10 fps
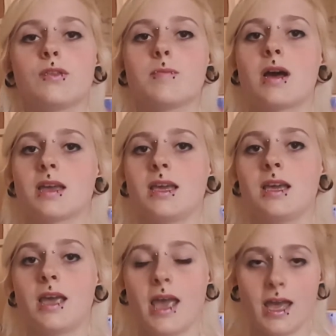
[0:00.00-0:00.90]

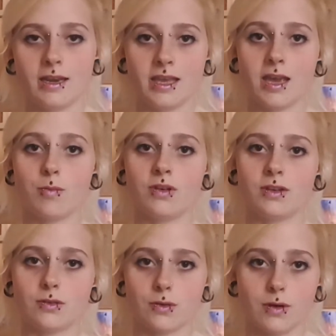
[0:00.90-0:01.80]
Uzumaki, and Guillermo
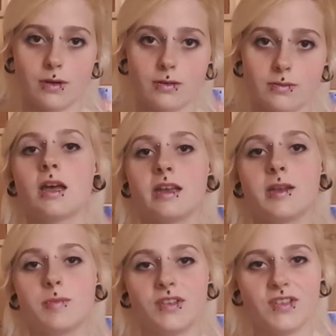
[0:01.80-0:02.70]
del Toro.
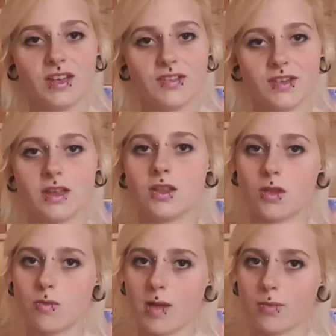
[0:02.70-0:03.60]
Number 6,
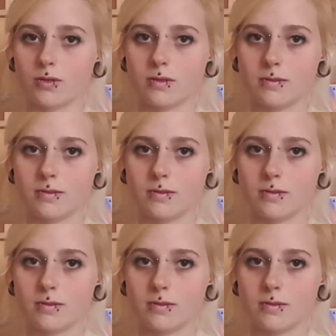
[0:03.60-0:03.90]
the rebel.